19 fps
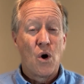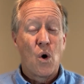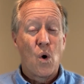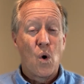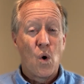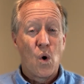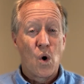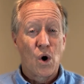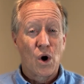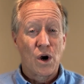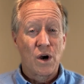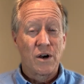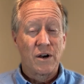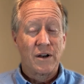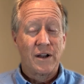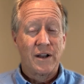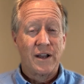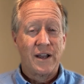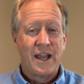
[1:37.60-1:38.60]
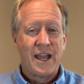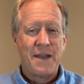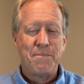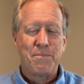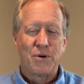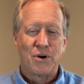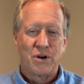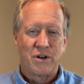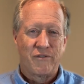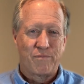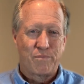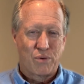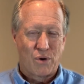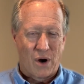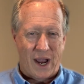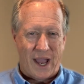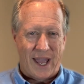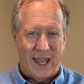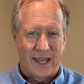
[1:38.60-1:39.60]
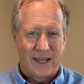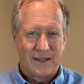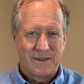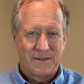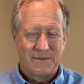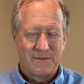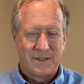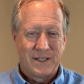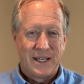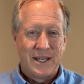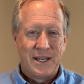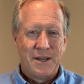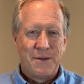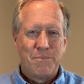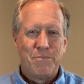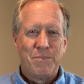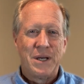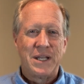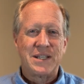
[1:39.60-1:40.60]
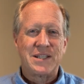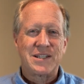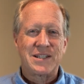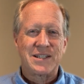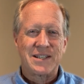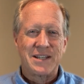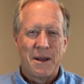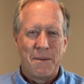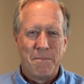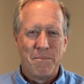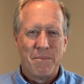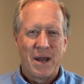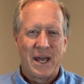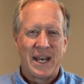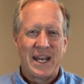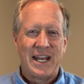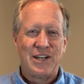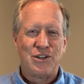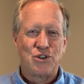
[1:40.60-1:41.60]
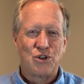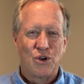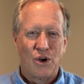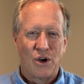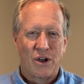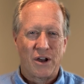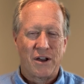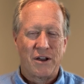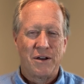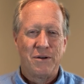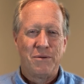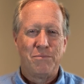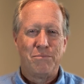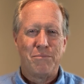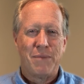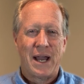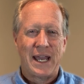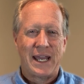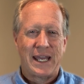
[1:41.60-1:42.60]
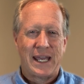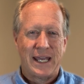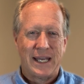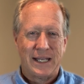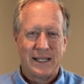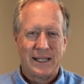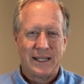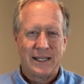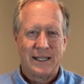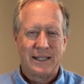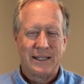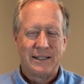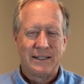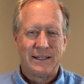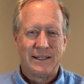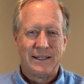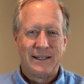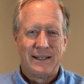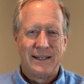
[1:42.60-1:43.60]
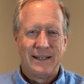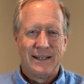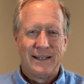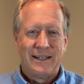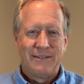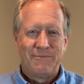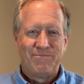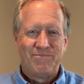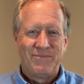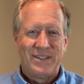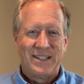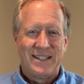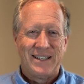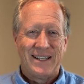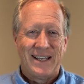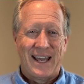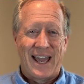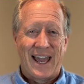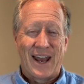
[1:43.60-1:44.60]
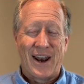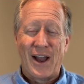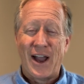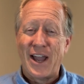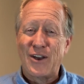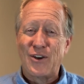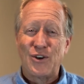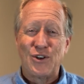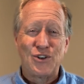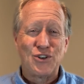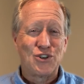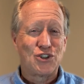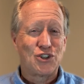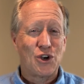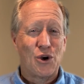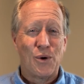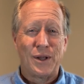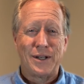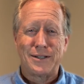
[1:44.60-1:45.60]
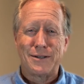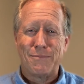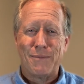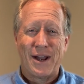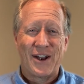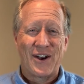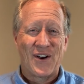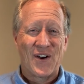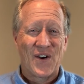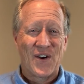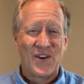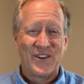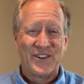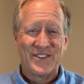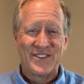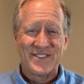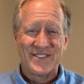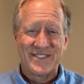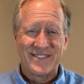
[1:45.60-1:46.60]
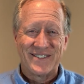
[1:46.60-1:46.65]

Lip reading: or a bird of prey. But somebody took my kill. And I couldn't show it to my girls.